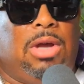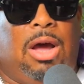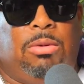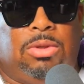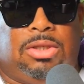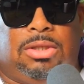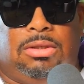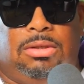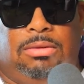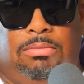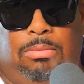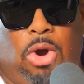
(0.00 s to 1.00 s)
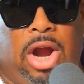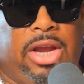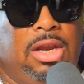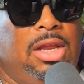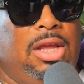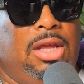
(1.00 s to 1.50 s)
I was
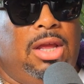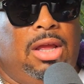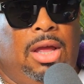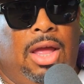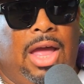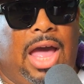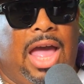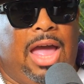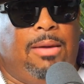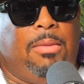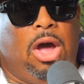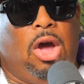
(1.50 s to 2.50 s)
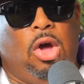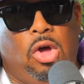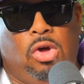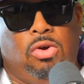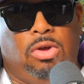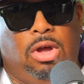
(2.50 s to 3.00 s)
marketing. I had my
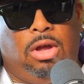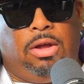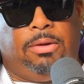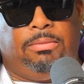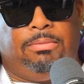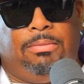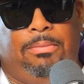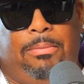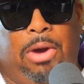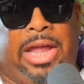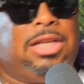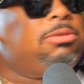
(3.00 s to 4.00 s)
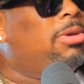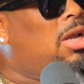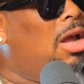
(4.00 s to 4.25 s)
own management